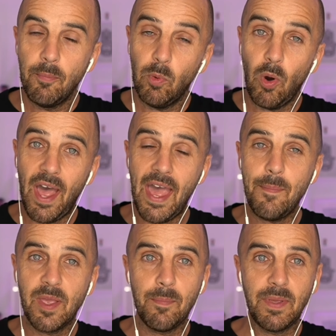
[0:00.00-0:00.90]
But what
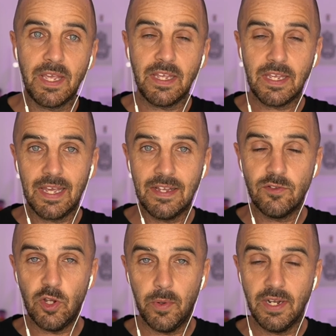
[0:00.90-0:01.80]
Airbnb is
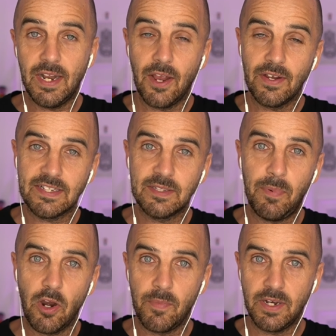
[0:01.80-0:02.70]
doing and they're
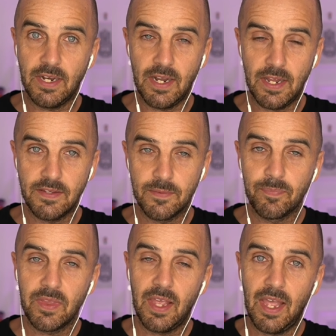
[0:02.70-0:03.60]
experimenting
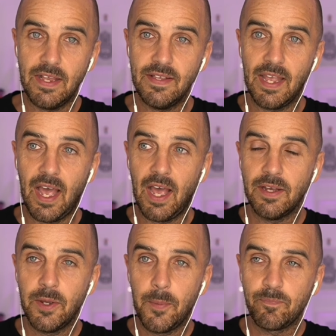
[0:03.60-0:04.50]
is they are
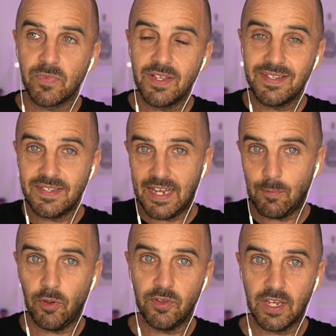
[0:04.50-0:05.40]

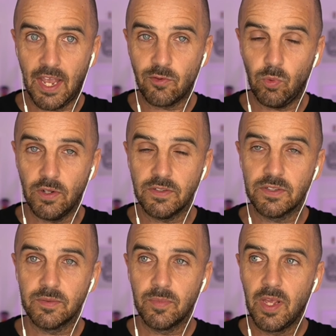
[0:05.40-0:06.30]
seeing what the guest
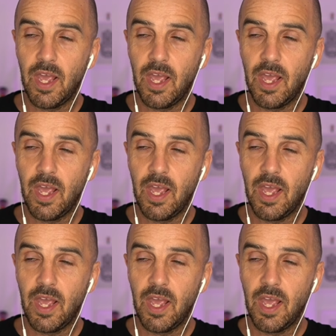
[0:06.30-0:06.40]
wants